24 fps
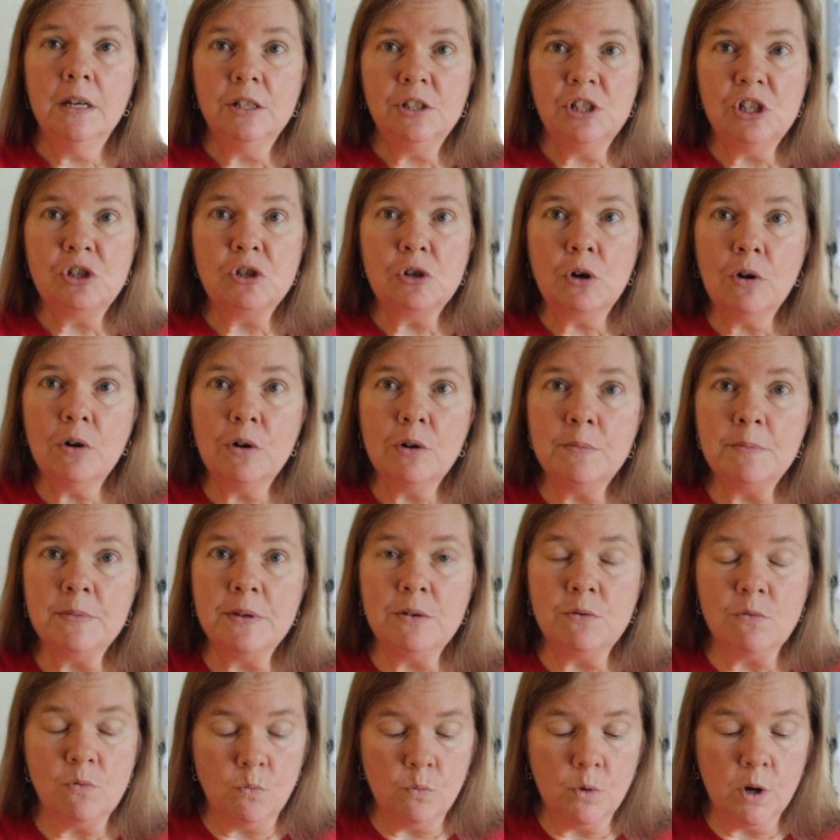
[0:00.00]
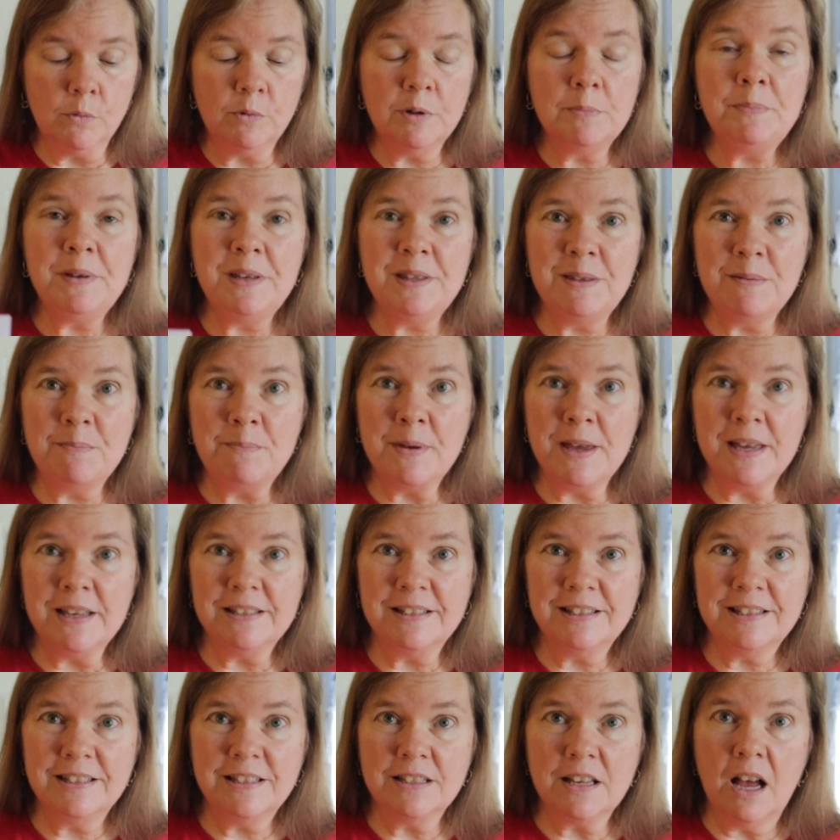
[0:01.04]
determine what would be the
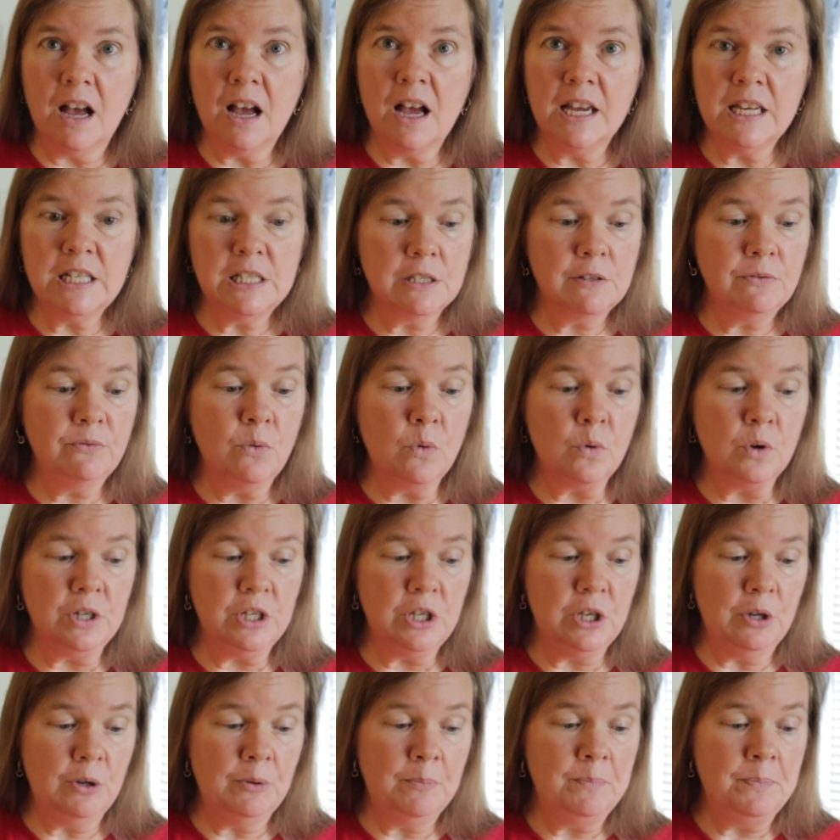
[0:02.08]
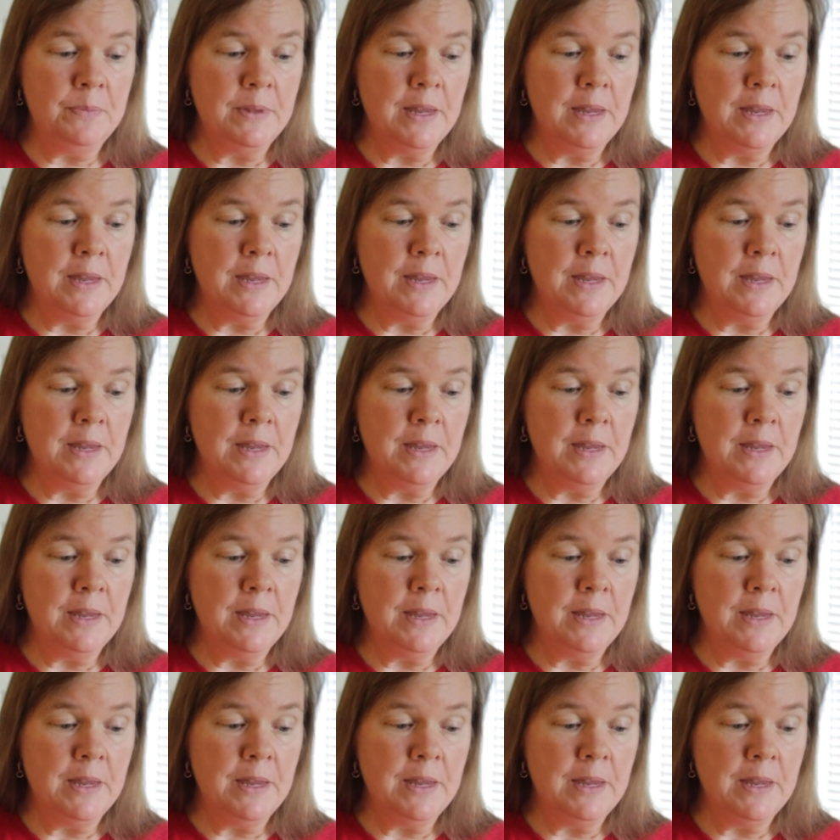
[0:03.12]
best size for you.